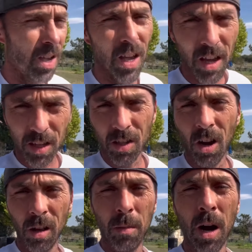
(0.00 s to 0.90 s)
it's
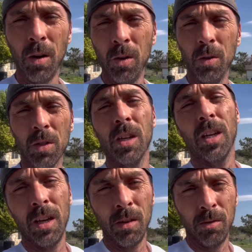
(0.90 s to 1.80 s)
all about who's going to
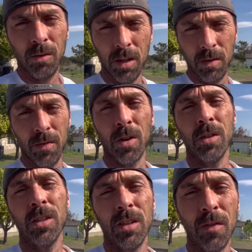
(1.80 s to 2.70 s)
get through the
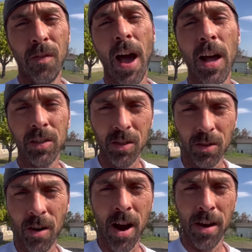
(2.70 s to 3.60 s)
adversity faster,
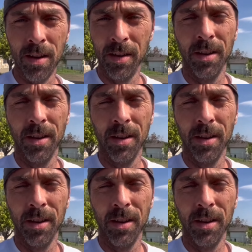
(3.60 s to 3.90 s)
right?